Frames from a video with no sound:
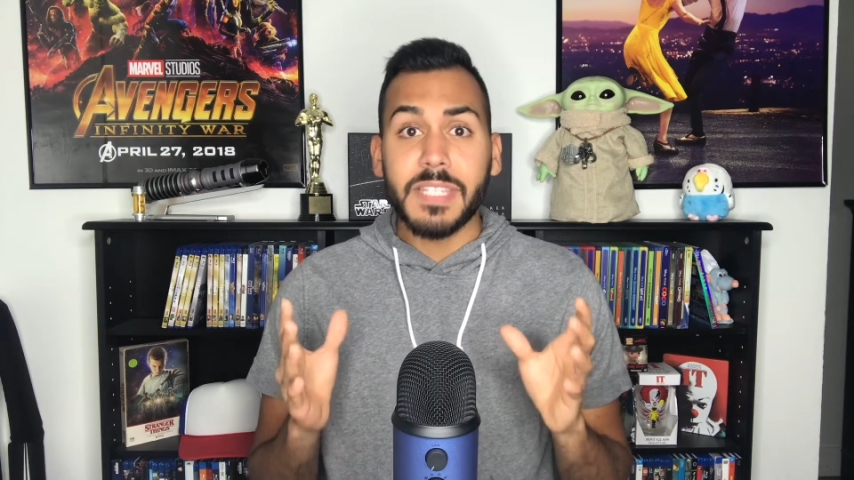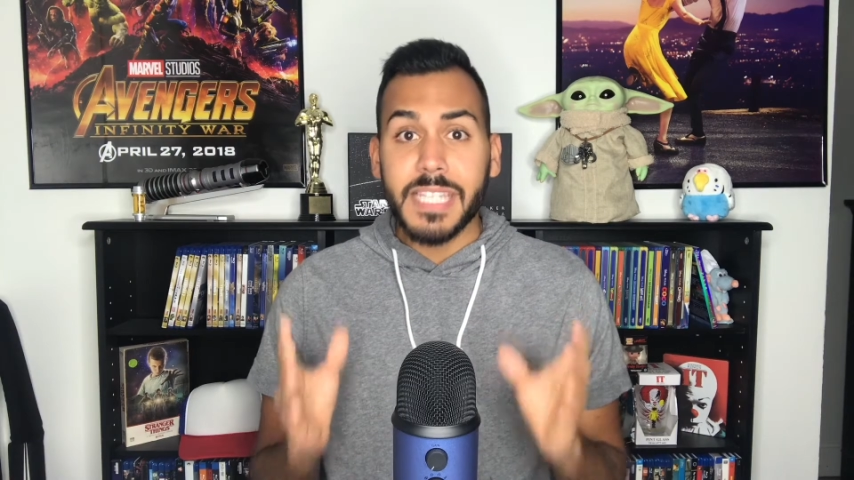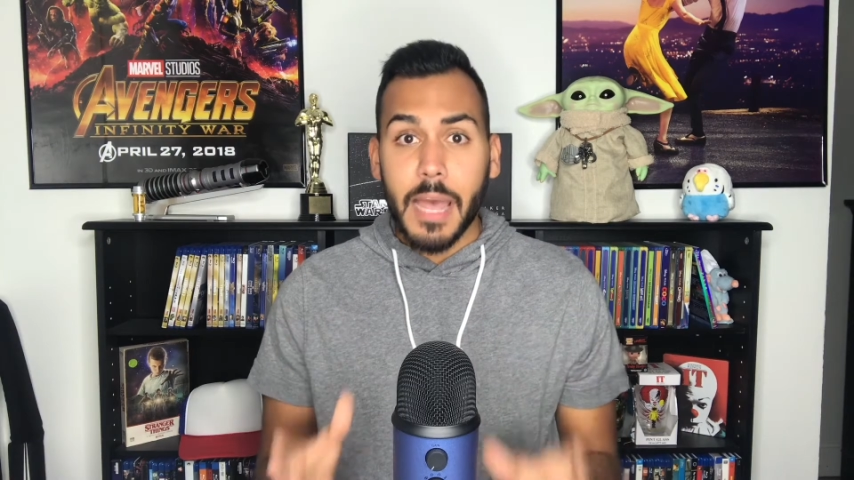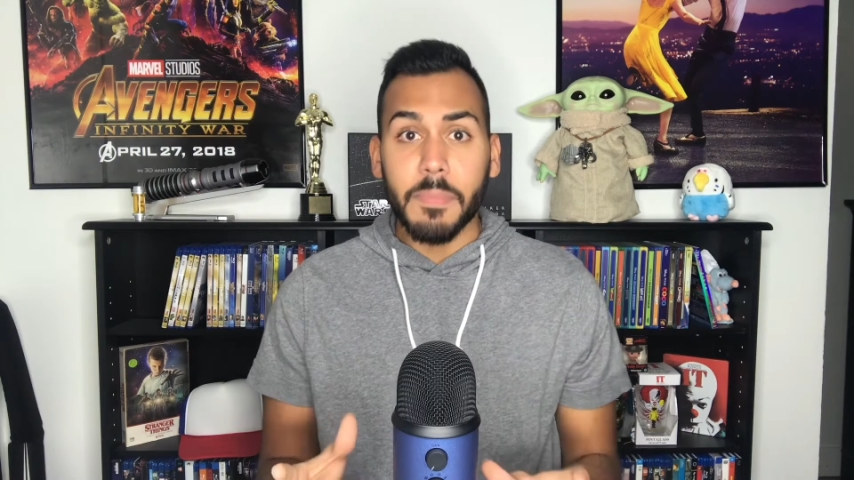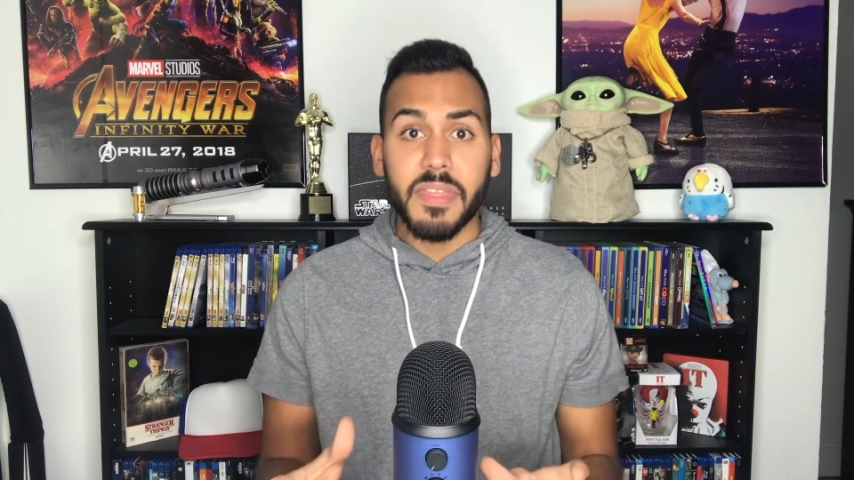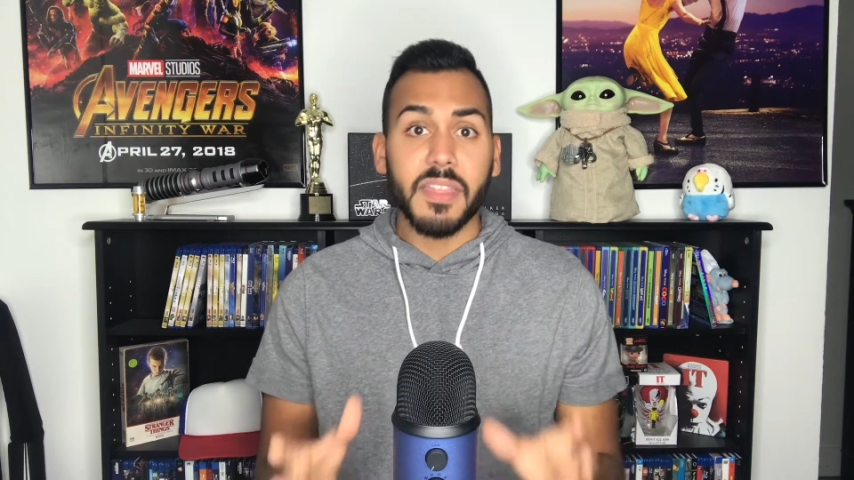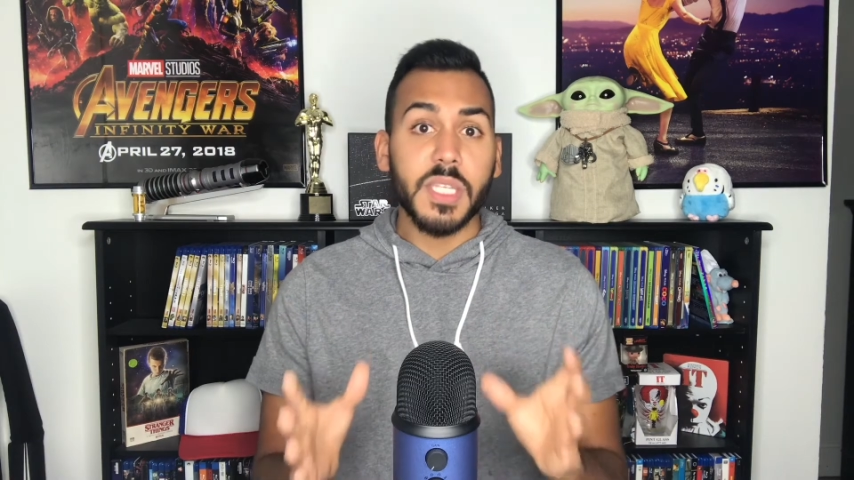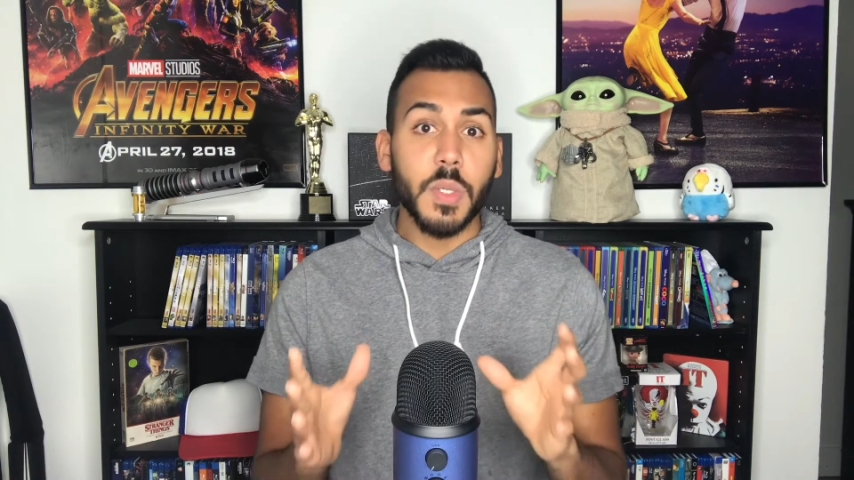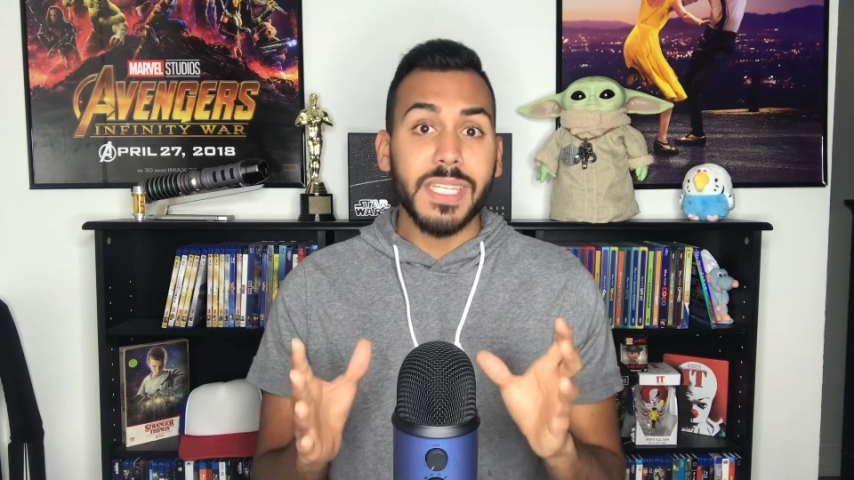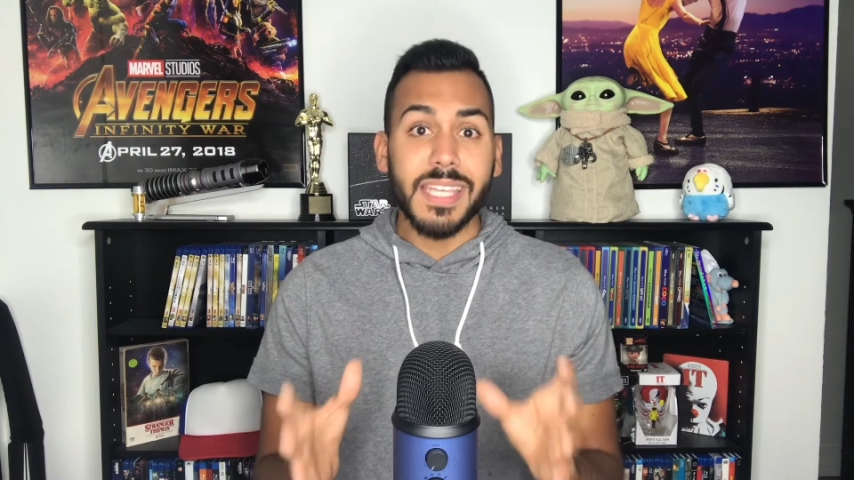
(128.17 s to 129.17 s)
depth
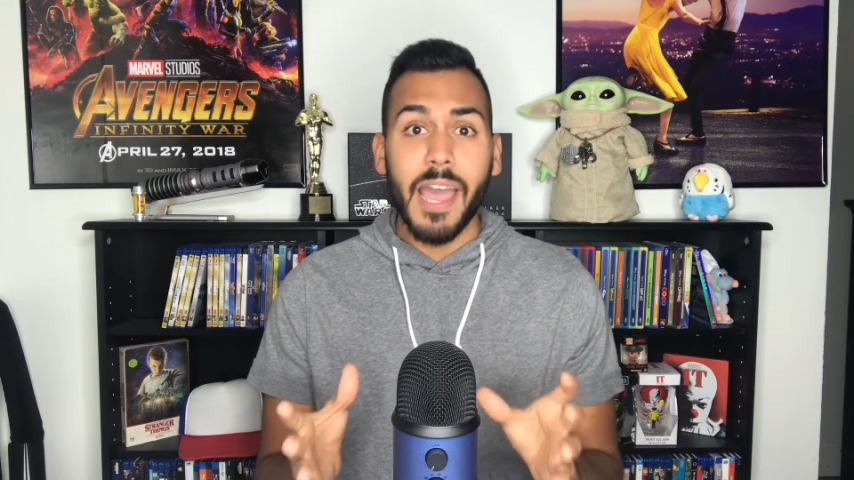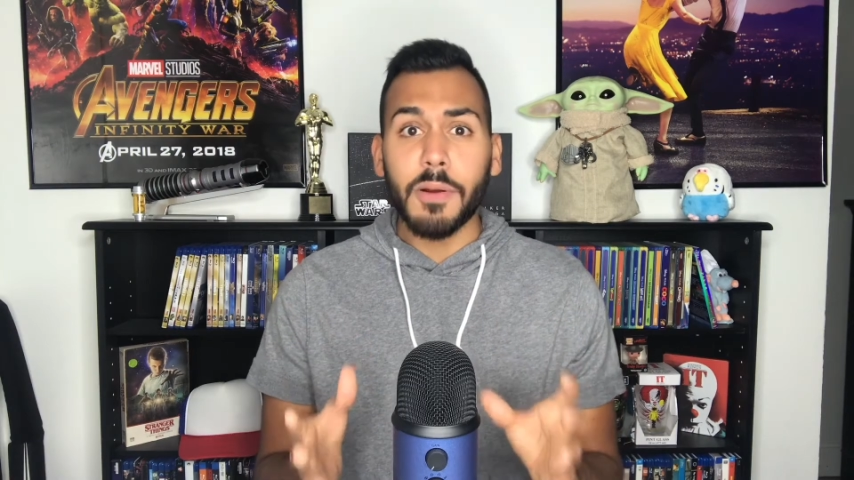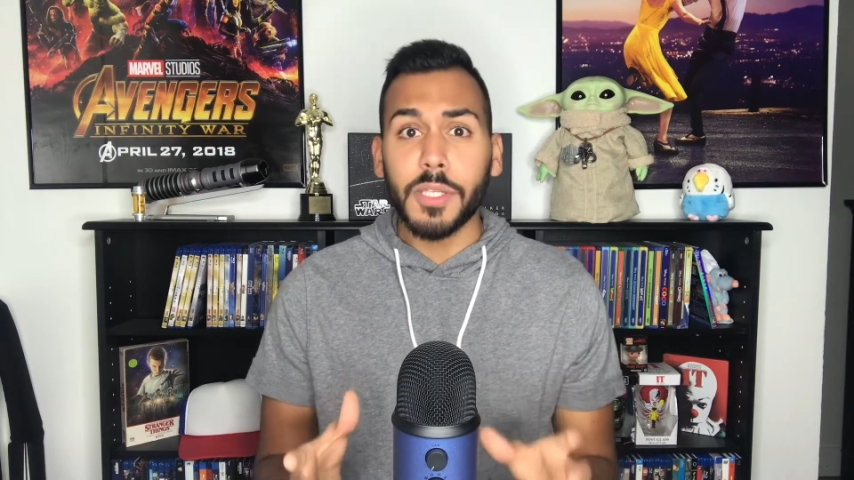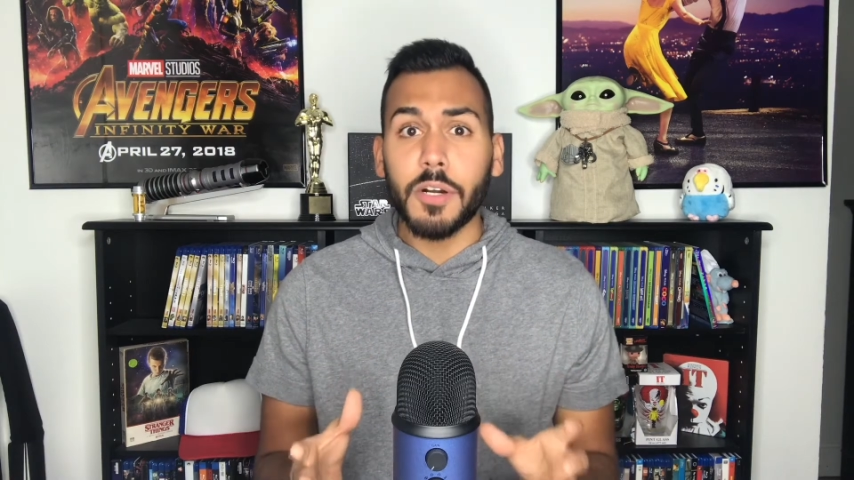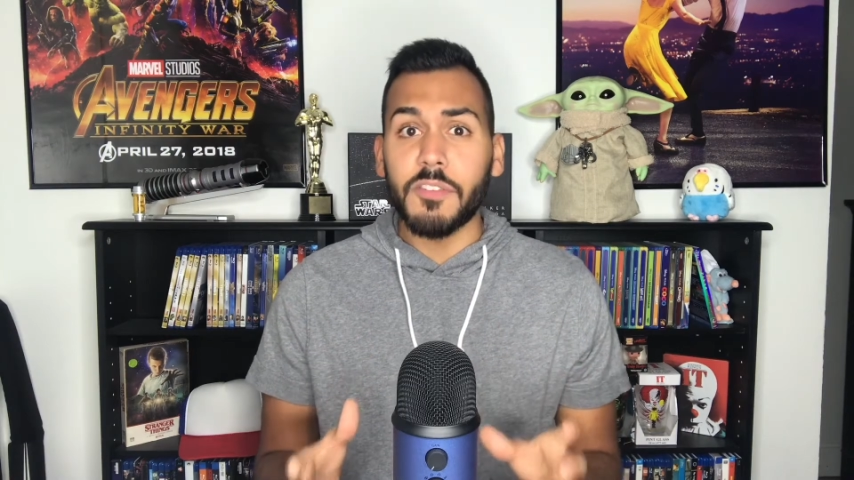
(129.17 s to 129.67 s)
to his character